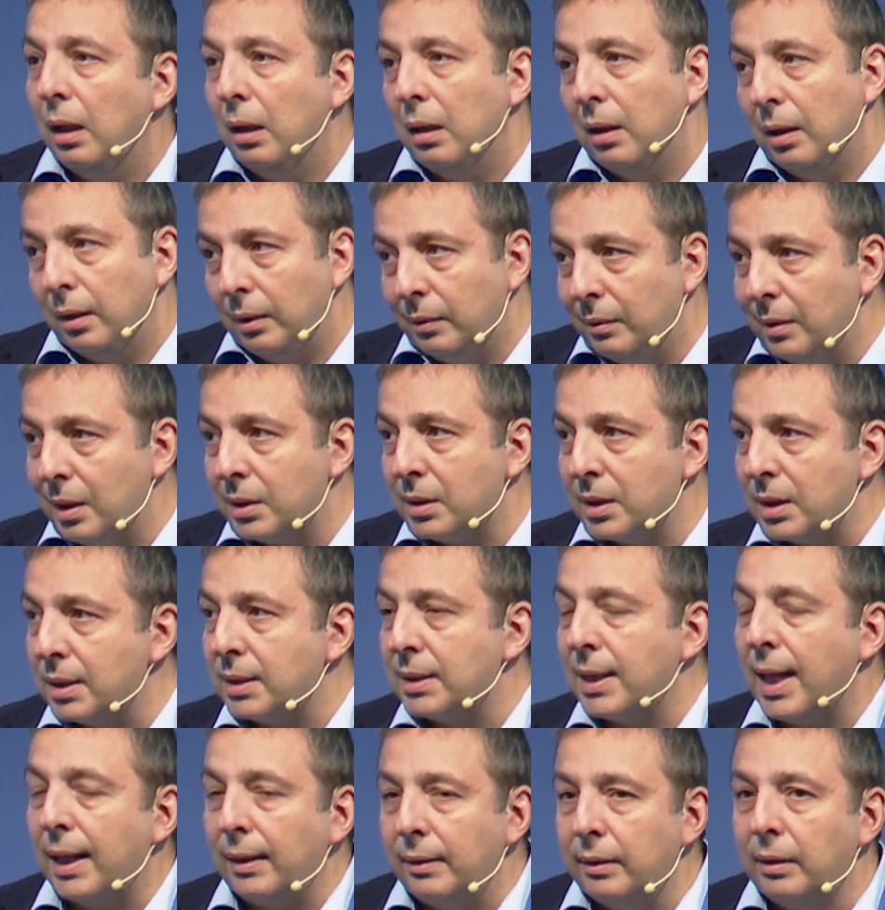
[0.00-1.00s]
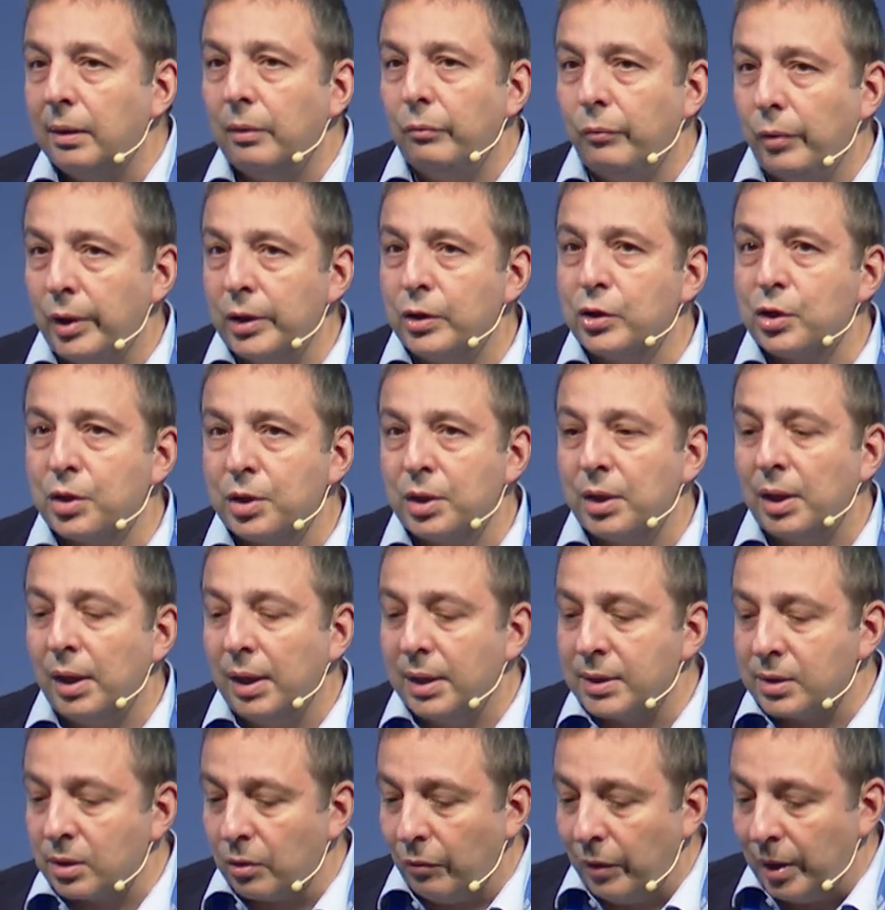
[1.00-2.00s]
this is something which is
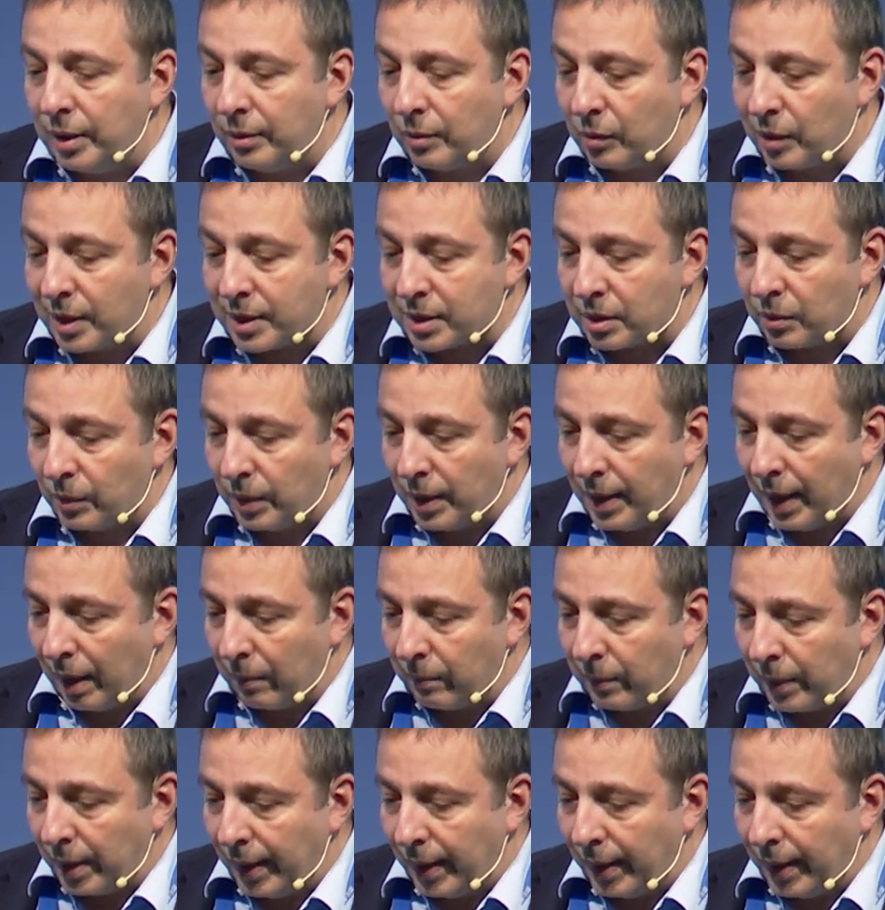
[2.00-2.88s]
of interest with them.